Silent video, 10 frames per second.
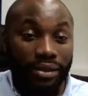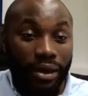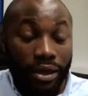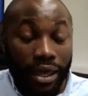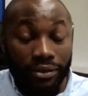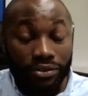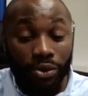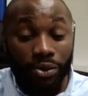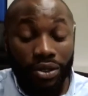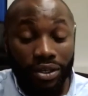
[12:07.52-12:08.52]
Okay,
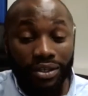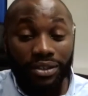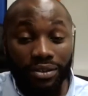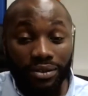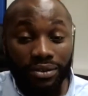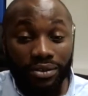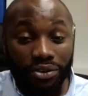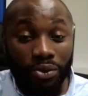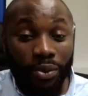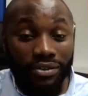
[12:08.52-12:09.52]
so the
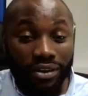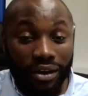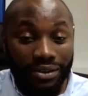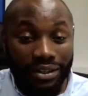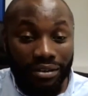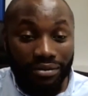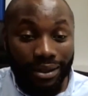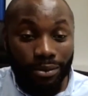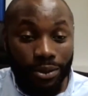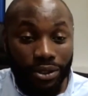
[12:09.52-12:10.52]
2 ones currently
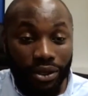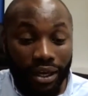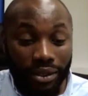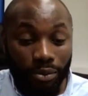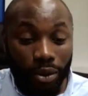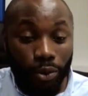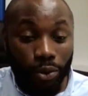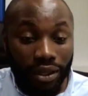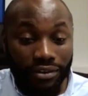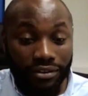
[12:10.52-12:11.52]
available in the UK at the moment, or
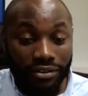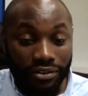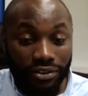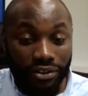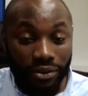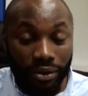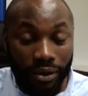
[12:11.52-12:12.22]
licensed, are